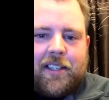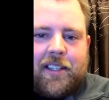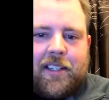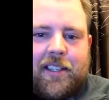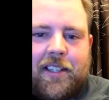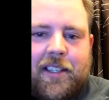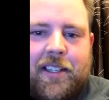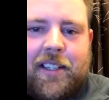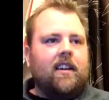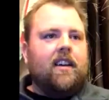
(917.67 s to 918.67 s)
Adam,
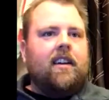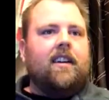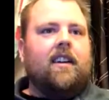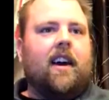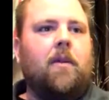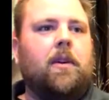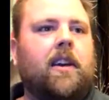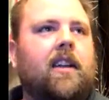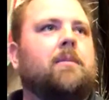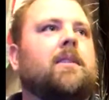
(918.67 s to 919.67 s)
I
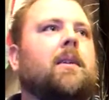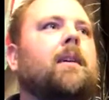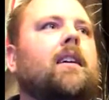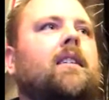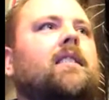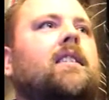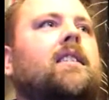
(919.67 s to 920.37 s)
will get them somehow.